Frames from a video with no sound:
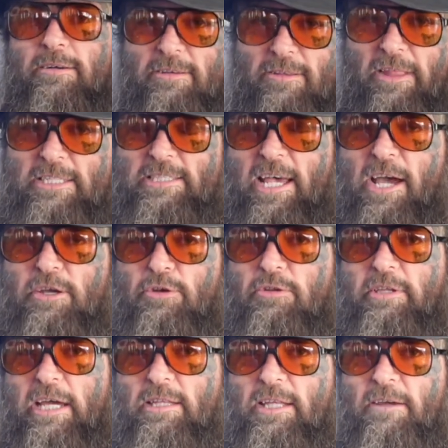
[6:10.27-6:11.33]
that's how you
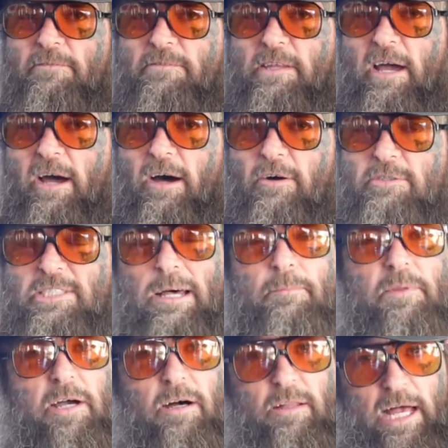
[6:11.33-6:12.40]
deadlift. Now,
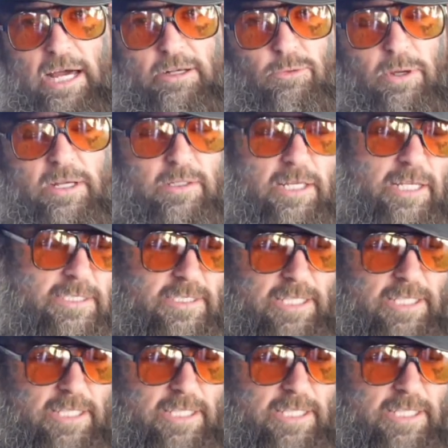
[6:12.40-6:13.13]
something I'll add quickly is